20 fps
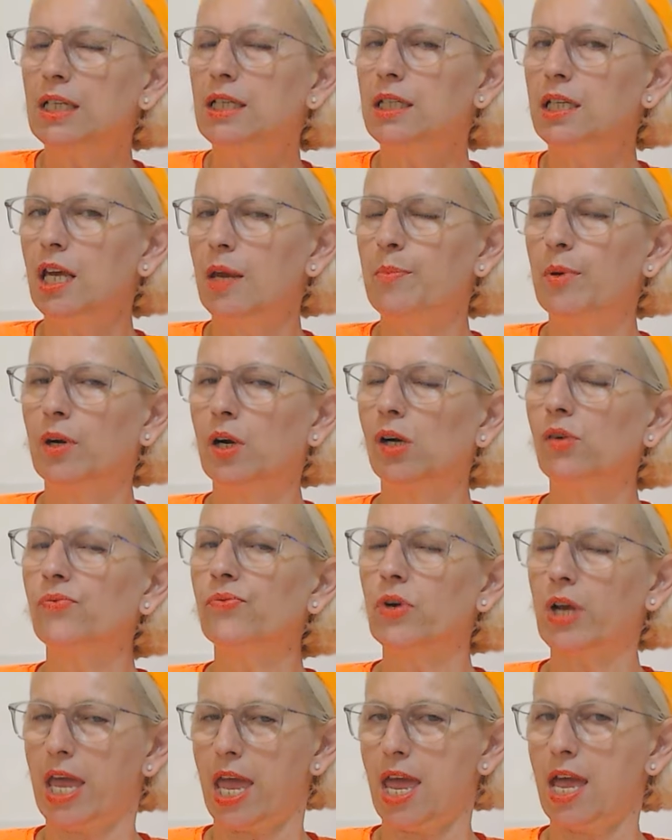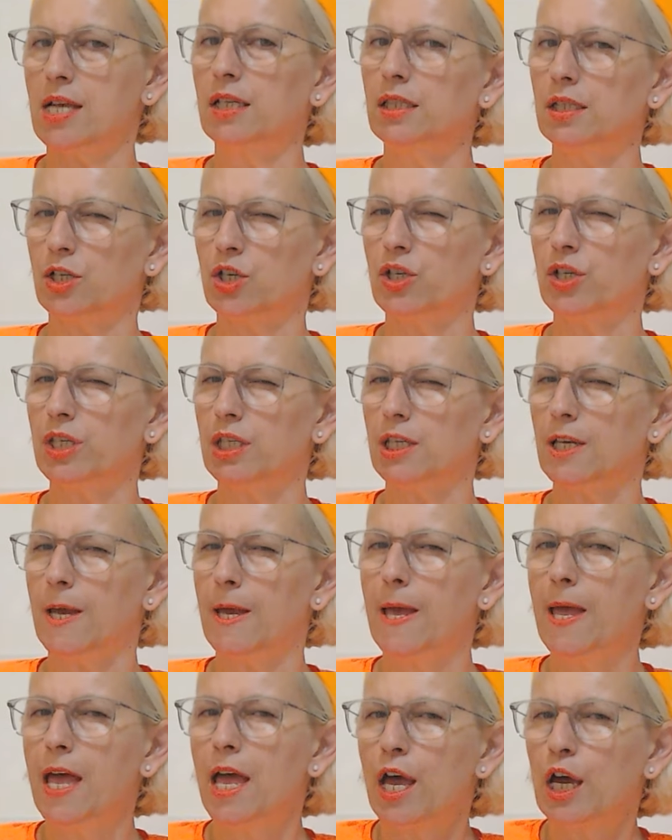typical for cancers,
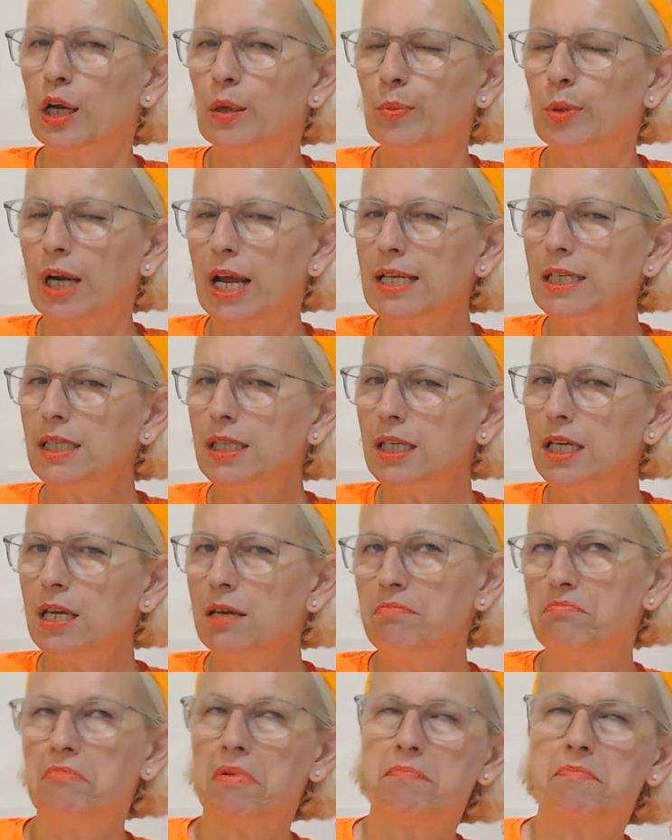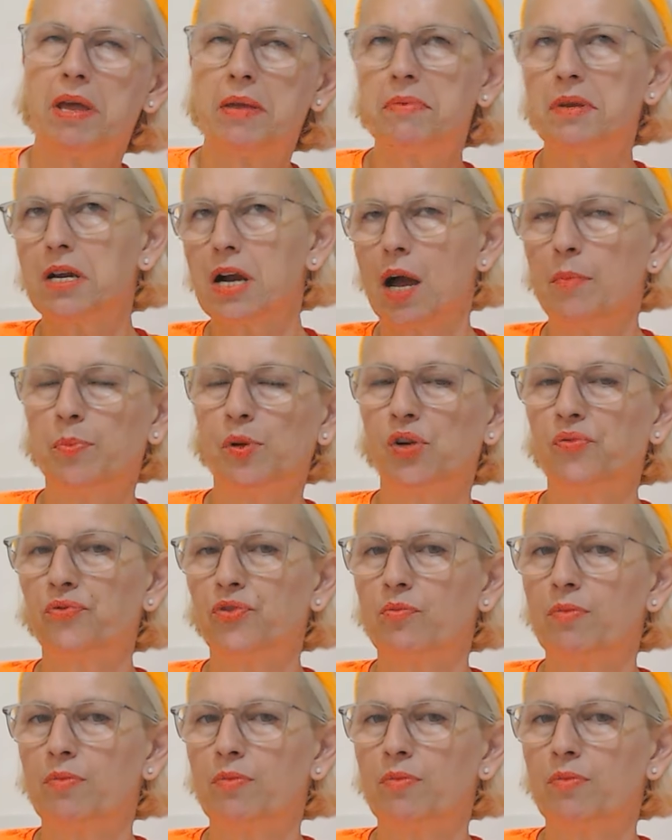but I see maybe a couple of you,